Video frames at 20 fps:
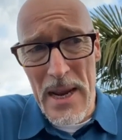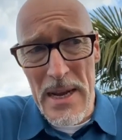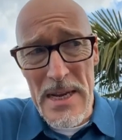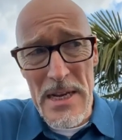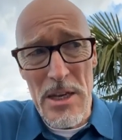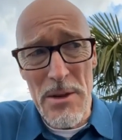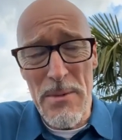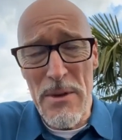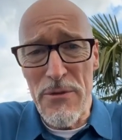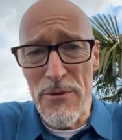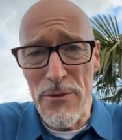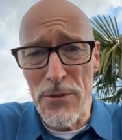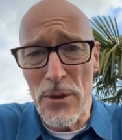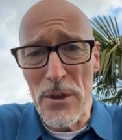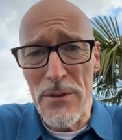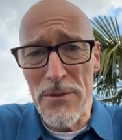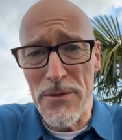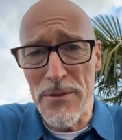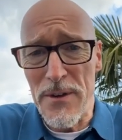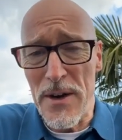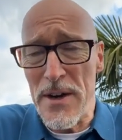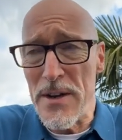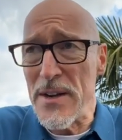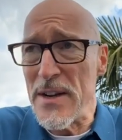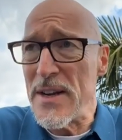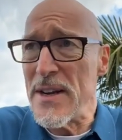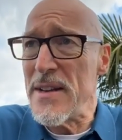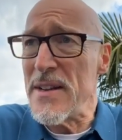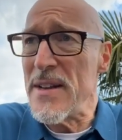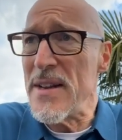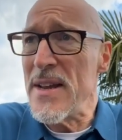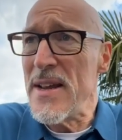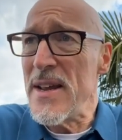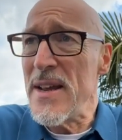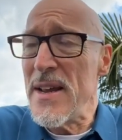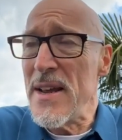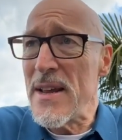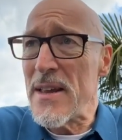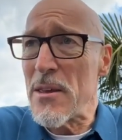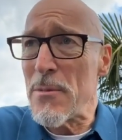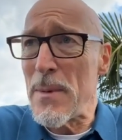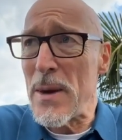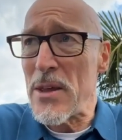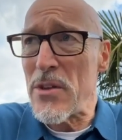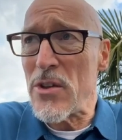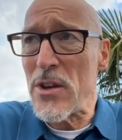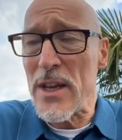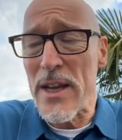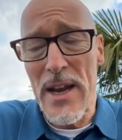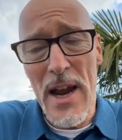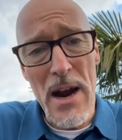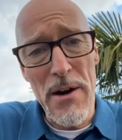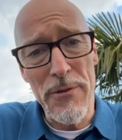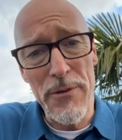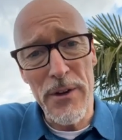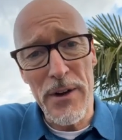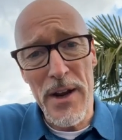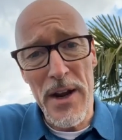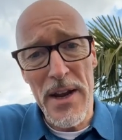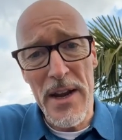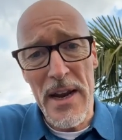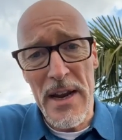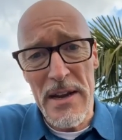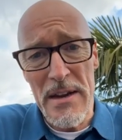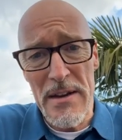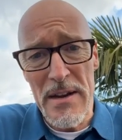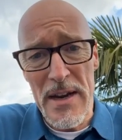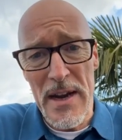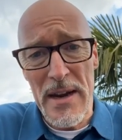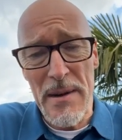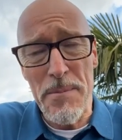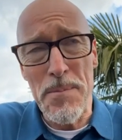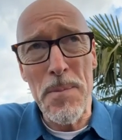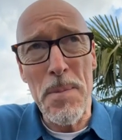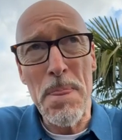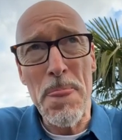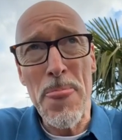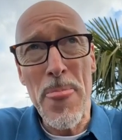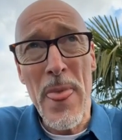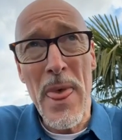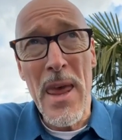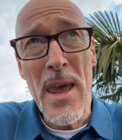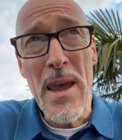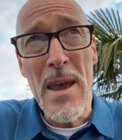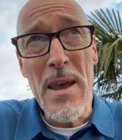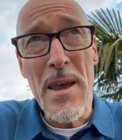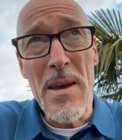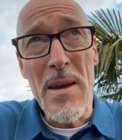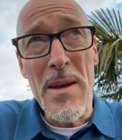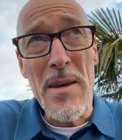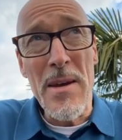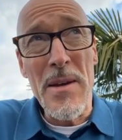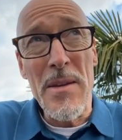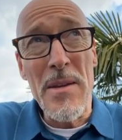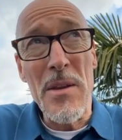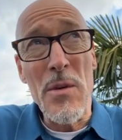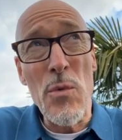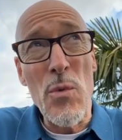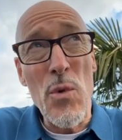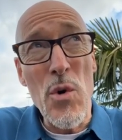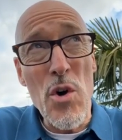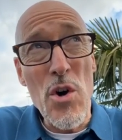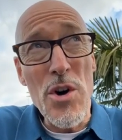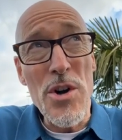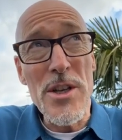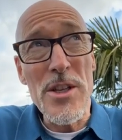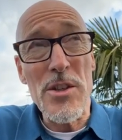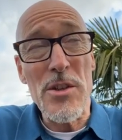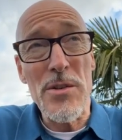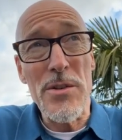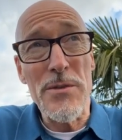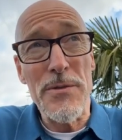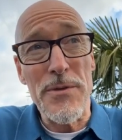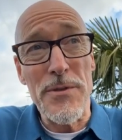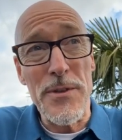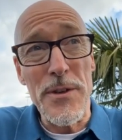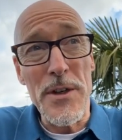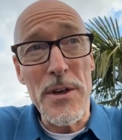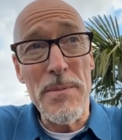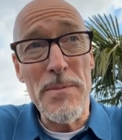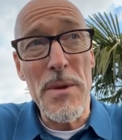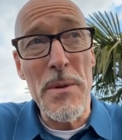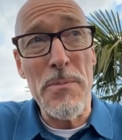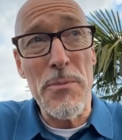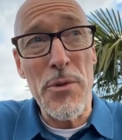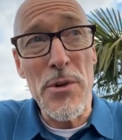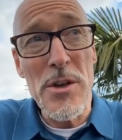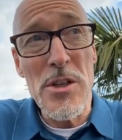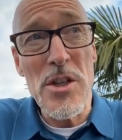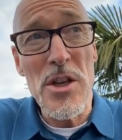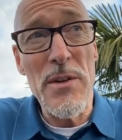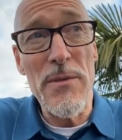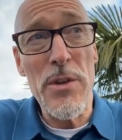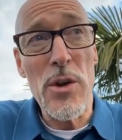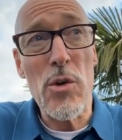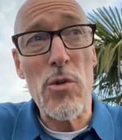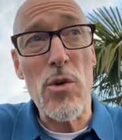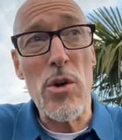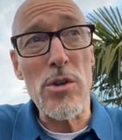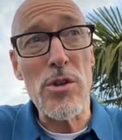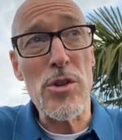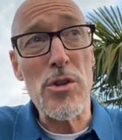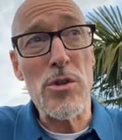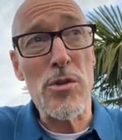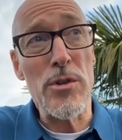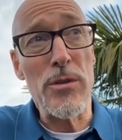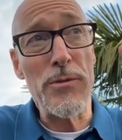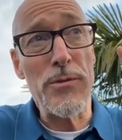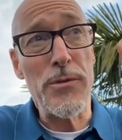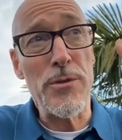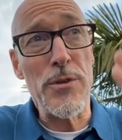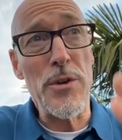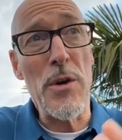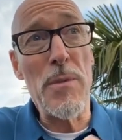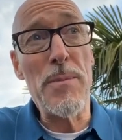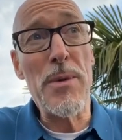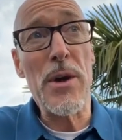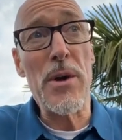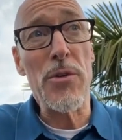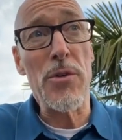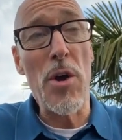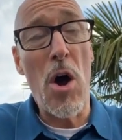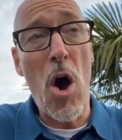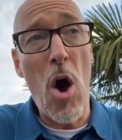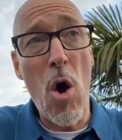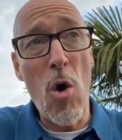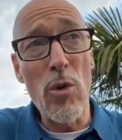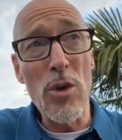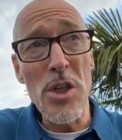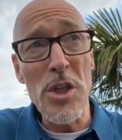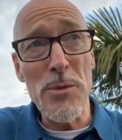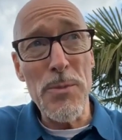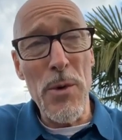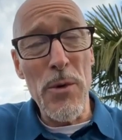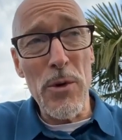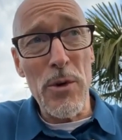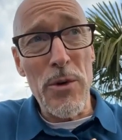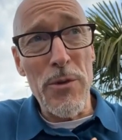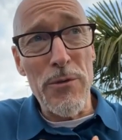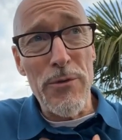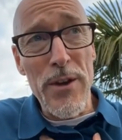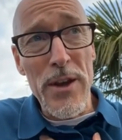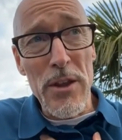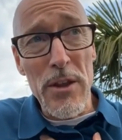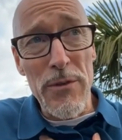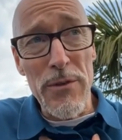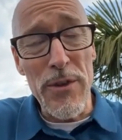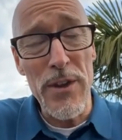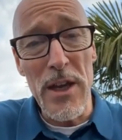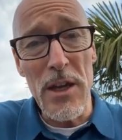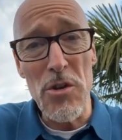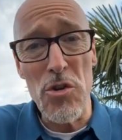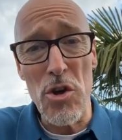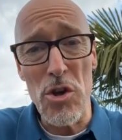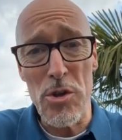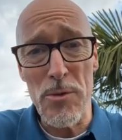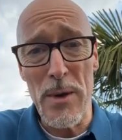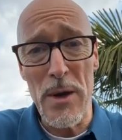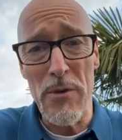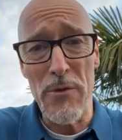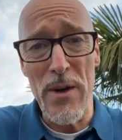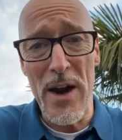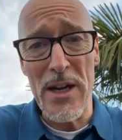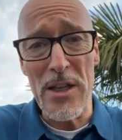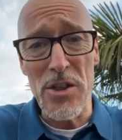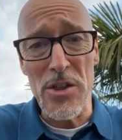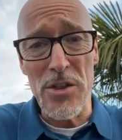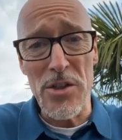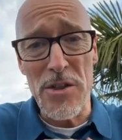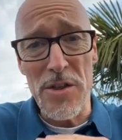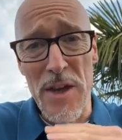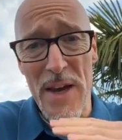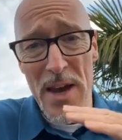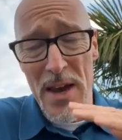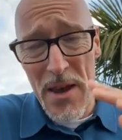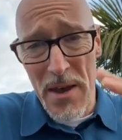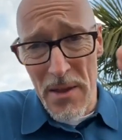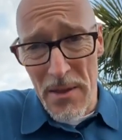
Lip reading: They need to be fully funded, especially in Africa and India. The word is confirmed, the preaching of the cross is confirmed, because the Holy Spirit convicts of sin, judgment, and righteousness.